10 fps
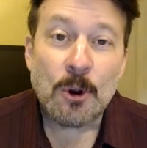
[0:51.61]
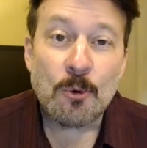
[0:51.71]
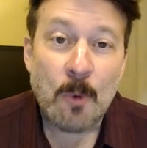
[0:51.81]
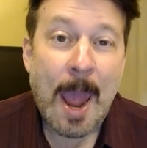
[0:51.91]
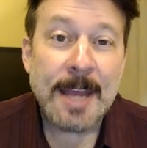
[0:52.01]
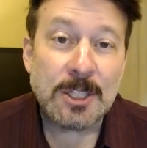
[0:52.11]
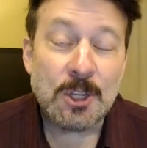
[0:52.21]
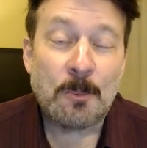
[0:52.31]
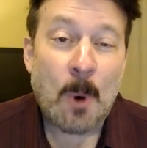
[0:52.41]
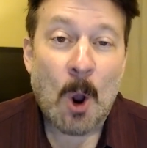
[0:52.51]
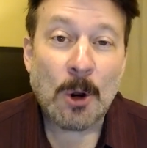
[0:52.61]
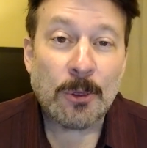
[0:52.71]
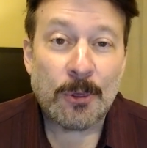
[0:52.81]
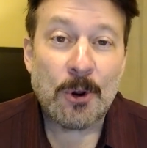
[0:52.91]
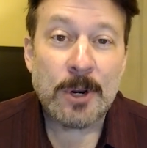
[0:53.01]
raise the bar
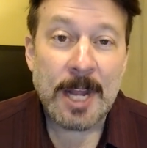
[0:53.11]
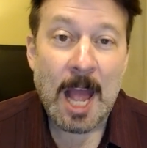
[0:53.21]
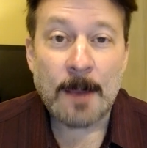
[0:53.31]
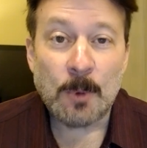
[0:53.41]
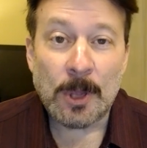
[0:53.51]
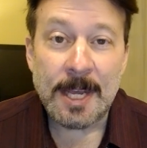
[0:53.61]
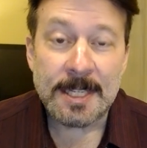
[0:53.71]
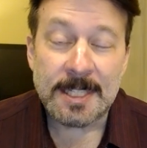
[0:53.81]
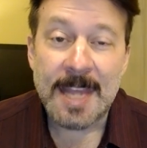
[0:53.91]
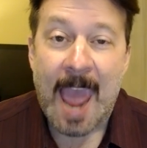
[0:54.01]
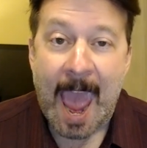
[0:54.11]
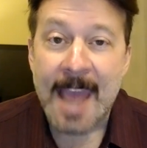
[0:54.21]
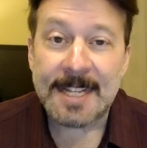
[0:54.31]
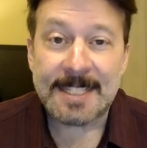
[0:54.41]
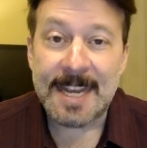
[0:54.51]
30 dime release, the
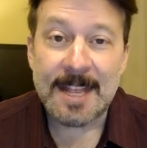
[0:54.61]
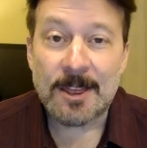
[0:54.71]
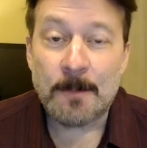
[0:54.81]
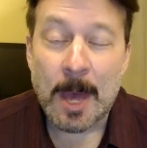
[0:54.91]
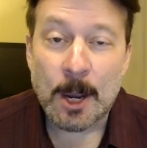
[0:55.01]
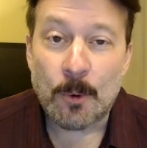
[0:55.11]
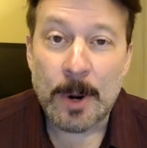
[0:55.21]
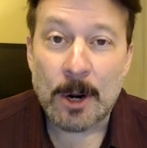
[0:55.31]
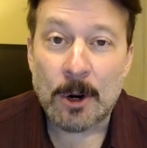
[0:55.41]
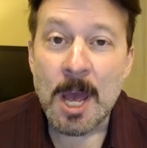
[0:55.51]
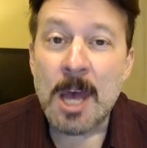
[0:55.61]
18th of my career,